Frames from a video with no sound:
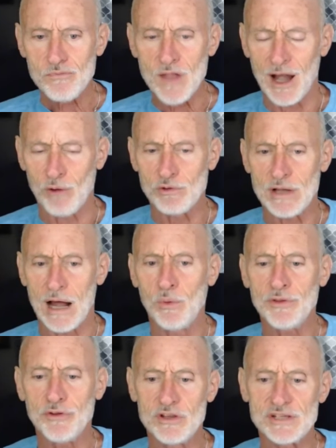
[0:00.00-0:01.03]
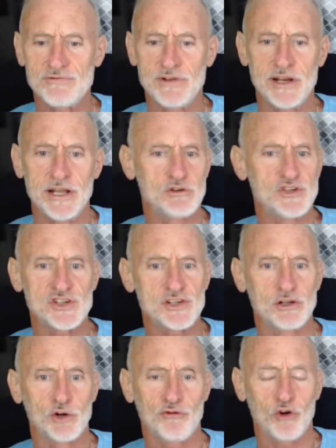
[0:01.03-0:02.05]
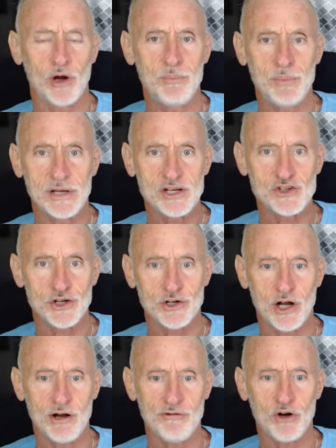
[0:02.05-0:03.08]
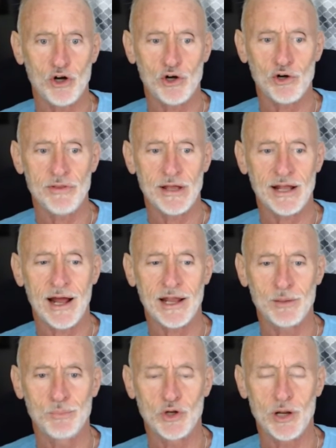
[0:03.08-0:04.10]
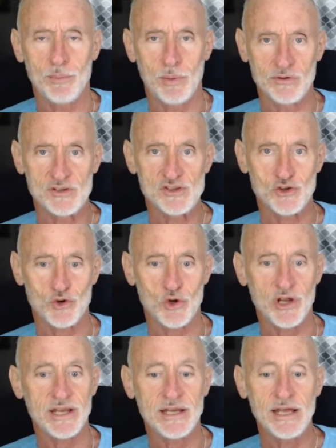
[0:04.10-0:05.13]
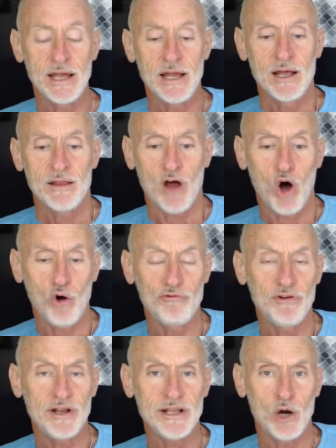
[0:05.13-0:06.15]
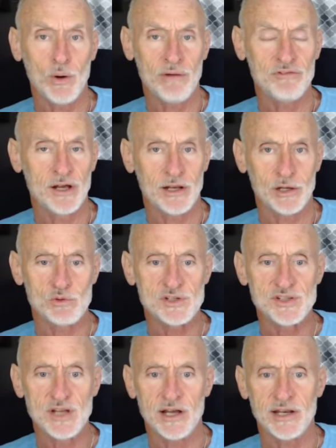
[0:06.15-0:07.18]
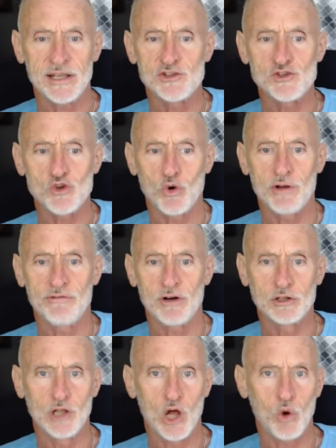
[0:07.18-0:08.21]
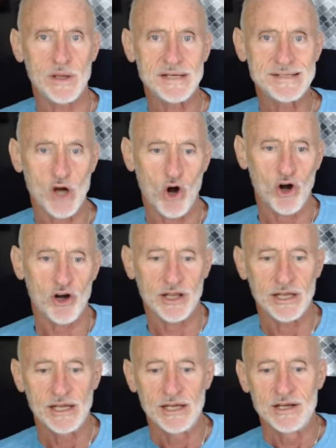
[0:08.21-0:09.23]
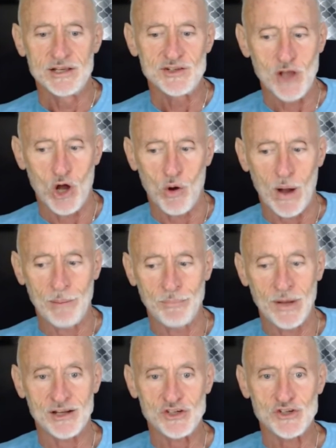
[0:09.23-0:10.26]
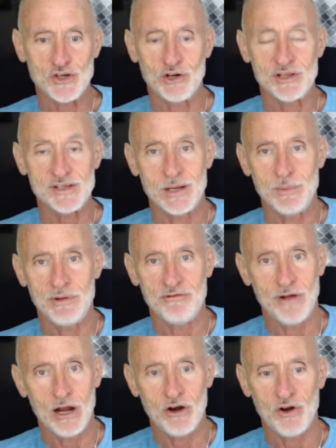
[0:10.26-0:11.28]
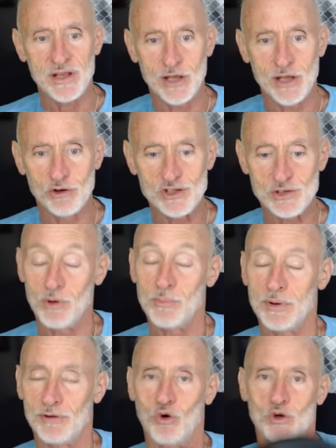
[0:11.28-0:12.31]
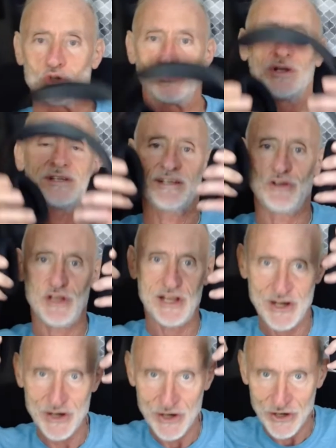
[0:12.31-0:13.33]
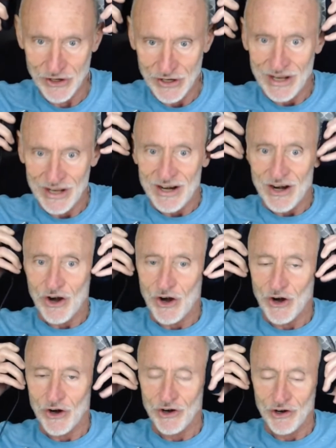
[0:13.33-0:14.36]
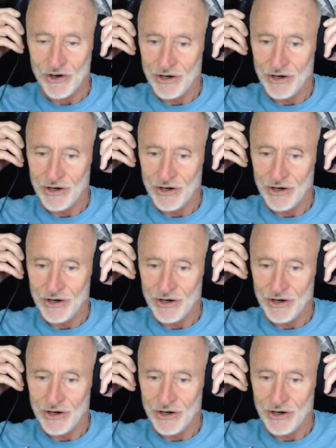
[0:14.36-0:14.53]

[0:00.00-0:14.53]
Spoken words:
I went through this video just to look for a picture of her that I could put up on the screen. The whole video evidently was done in sort of a glowy dark, so I'm not sure it's going to be very noticeable, but of course we'll get to hear her